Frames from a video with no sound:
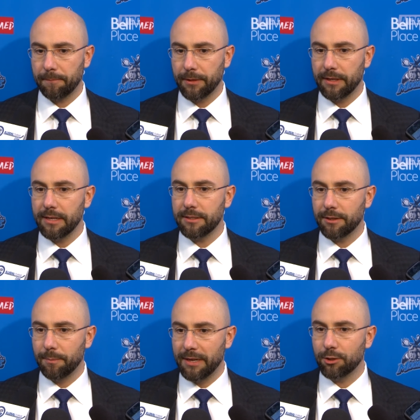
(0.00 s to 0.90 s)
the guys on
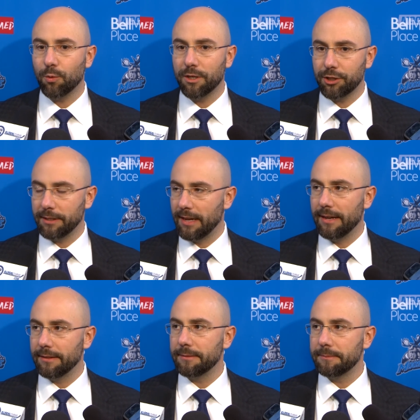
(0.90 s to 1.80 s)
the bench watching
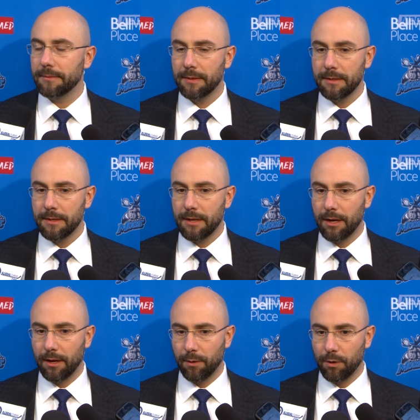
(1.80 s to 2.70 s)
that
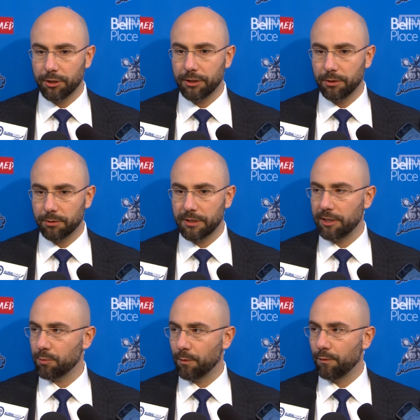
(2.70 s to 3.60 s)
uh, watching those
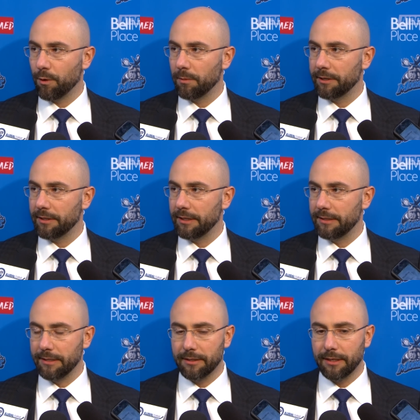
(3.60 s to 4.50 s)
guys perform like they
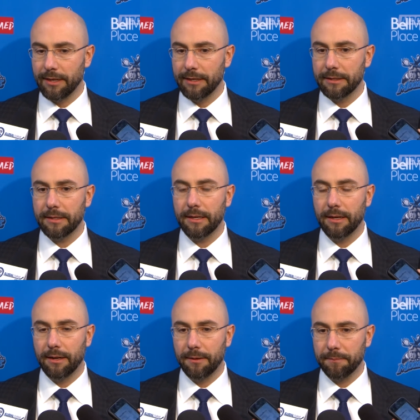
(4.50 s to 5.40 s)
did tonight
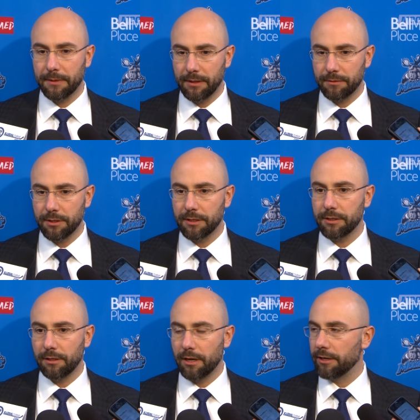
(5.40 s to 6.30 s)
um, gives us
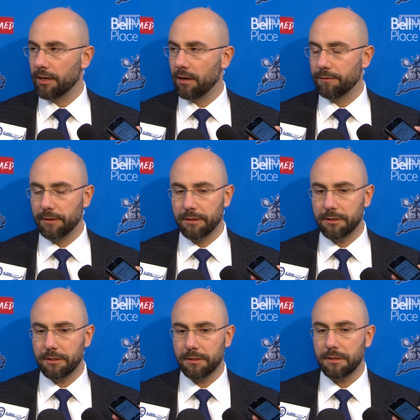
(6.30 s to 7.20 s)
a lot of
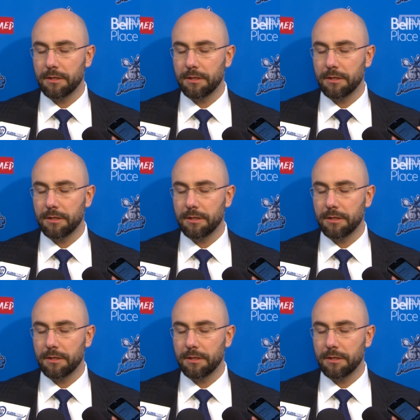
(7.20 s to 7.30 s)
confidence.